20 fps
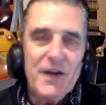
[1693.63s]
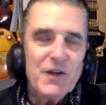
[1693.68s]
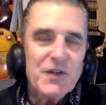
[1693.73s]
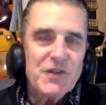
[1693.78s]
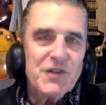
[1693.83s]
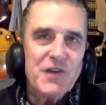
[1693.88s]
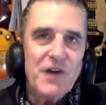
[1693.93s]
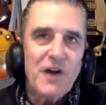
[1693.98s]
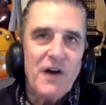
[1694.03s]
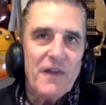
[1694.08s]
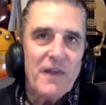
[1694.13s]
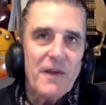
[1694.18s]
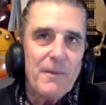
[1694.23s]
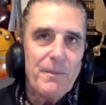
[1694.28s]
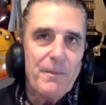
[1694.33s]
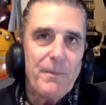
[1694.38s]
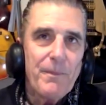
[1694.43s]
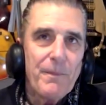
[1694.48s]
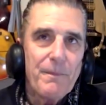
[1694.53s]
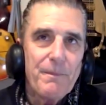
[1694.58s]
saw
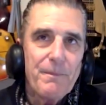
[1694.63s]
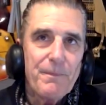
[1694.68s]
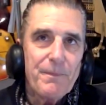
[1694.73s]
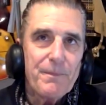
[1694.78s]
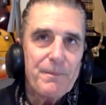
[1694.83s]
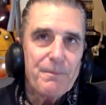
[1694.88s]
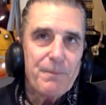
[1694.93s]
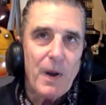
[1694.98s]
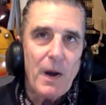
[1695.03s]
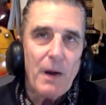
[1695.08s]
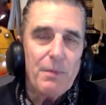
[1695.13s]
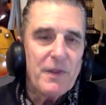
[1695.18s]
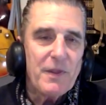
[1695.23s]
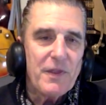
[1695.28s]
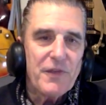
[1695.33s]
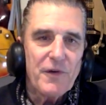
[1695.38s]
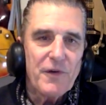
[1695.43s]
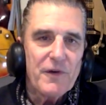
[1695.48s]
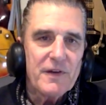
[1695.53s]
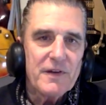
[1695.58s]
them probably
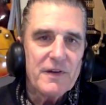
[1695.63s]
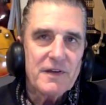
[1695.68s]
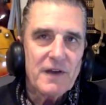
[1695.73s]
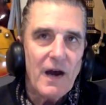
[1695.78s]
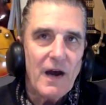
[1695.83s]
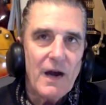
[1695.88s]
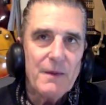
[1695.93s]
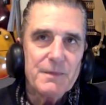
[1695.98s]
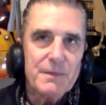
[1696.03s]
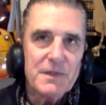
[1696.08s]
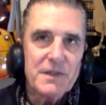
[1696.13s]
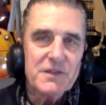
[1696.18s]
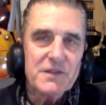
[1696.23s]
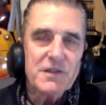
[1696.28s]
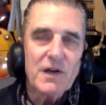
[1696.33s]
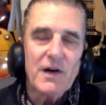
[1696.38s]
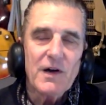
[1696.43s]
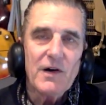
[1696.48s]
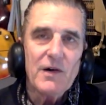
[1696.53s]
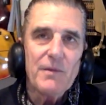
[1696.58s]
30 times. He
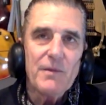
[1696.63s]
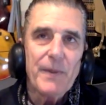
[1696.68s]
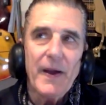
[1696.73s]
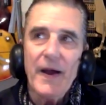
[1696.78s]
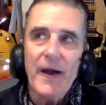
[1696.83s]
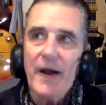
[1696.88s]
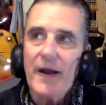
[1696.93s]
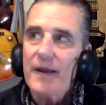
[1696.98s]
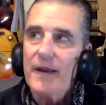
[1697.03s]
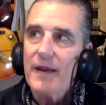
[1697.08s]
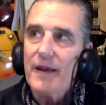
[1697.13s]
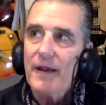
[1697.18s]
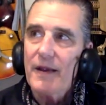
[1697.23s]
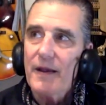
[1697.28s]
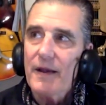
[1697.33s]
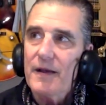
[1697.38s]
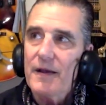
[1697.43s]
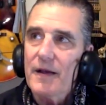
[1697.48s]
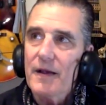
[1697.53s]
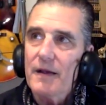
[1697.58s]
saw them back
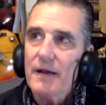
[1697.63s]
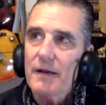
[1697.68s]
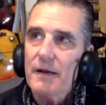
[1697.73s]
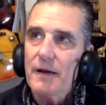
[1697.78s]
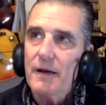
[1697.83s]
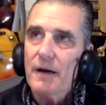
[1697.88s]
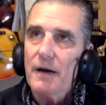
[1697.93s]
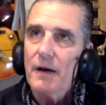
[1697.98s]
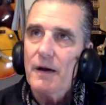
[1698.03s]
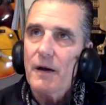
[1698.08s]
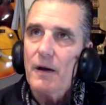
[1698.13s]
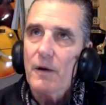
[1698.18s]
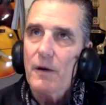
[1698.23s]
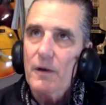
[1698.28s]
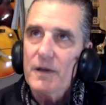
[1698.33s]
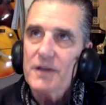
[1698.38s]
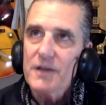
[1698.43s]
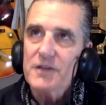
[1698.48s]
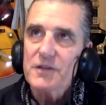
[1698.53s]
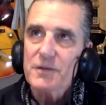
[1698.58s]

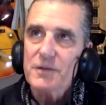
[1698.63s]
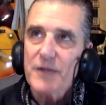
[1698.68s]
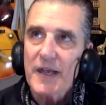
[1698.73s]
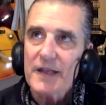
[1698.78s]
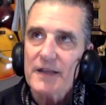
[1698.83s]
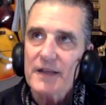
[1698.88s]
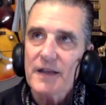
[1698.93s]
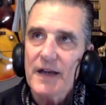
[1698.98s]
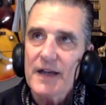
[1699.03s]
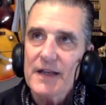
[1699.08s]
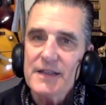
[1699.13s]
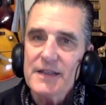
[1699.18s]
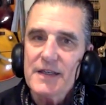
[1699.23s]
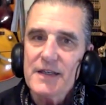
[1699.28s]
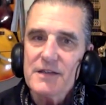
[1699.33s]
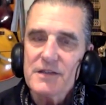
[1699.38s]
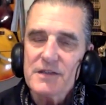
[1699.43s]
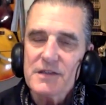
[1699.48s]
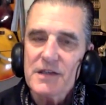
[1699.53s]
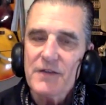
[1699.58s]
earliest is like
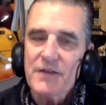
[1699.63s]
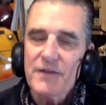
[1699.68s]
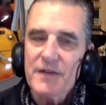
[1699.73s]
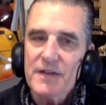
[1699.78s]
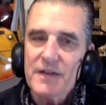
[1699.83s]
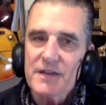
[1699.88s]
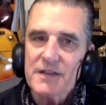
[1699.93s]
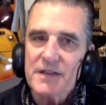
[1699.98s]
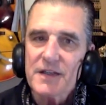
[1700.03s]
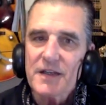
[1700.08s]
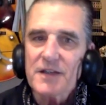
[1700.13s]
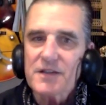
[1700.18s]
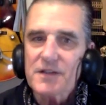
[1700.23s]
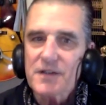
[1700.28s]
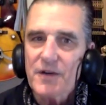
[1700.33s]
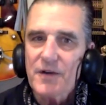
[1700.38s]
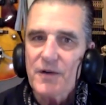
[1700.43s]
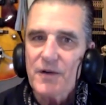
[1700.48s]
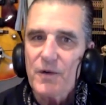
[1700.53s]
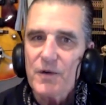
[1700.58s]
1976
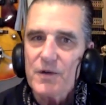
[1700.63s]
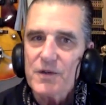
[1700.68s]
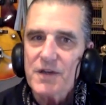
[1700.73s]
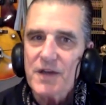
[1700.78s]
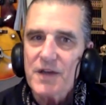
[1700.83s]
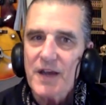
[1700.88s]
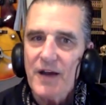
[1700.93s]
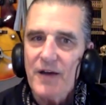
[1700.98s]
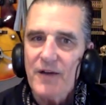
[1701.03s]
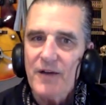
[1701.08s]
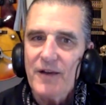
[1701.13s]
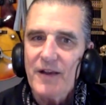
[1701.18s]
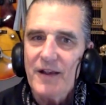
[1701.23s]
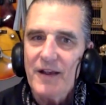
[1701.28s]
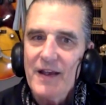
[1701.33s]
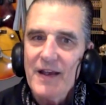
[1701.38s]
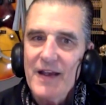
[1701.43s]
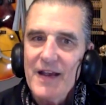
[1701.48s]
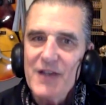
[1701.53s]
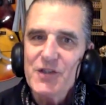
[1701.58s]
here in Orange County.
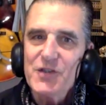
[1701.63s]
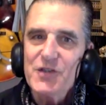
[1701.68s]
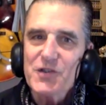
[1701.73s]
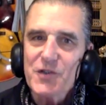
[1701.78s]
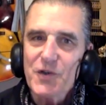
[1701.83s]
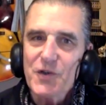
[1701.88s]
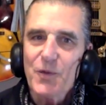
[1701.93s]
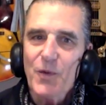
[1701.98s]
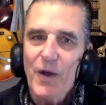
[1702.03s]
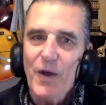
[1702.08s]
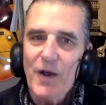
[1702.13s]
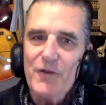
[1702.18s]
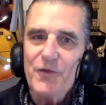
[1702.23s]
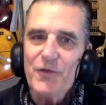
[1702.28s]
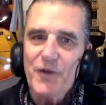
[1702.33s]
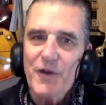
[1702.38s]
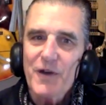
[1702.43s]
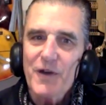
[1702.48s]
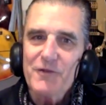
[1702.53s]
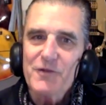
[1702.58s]
He stood right in
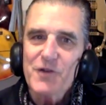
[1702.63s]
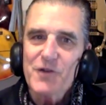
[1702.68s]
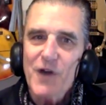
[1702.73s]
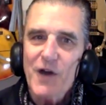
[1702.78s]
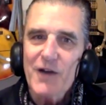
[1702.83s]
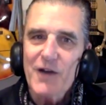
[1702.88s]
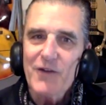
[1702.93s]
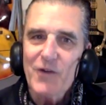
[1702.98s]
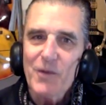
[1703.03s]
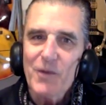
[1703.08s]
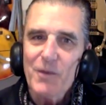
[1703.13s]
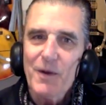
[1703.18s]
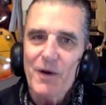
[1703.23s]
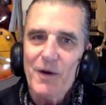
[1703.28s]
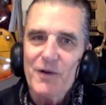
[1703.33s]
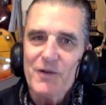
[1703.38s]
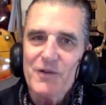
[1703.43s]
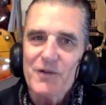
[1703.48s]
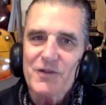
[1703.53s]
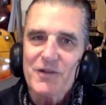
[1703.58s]
front of Johnny
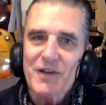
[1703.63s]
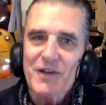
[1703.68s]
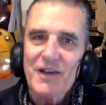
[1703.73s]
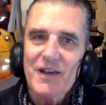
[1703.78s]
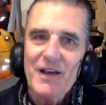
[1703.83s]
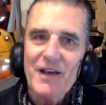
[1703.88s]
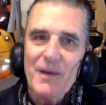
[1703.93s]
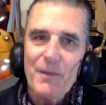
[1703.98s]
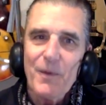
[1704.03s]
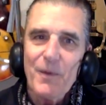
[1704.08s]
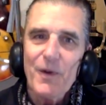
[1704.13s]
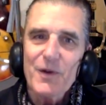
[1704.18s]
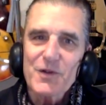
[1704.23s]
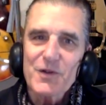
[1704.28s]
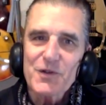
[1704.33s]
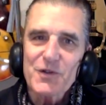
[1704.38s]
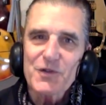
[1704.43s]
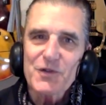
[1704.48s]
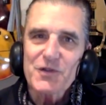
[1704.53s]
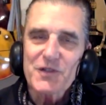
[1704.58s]
Ramone's
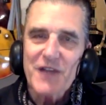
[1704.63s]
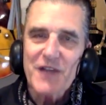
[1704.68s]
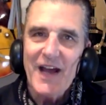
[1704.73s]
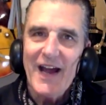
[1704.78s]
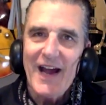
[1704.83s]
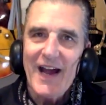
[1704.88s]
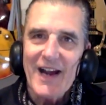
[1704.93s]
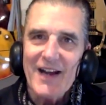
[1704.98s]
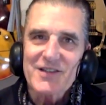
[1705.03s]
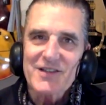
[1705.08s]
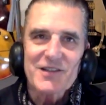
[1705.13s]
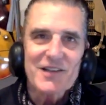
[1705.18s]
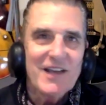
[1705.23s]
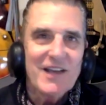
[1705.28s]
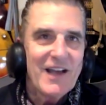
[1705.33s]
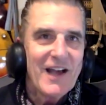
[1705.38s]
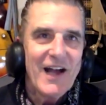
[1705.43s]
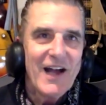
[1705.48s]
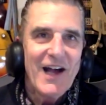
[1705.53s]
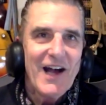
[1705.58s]
Marshall Stacks,
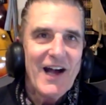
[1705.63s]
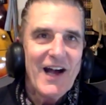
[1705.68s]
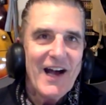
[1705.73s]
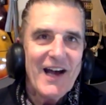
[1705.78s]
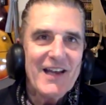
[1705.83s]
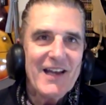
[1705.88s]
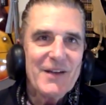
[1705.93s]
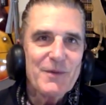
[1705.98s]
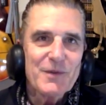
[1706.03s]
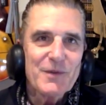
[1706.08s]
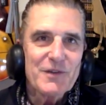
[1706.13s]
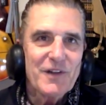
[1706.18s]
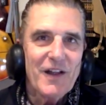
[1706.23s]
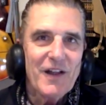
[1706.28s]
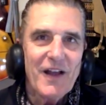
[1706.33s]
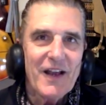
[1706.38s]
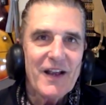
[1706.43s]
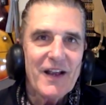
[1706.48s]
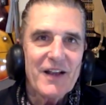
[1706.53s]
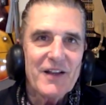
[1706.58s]
and he was
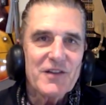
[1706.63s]
like,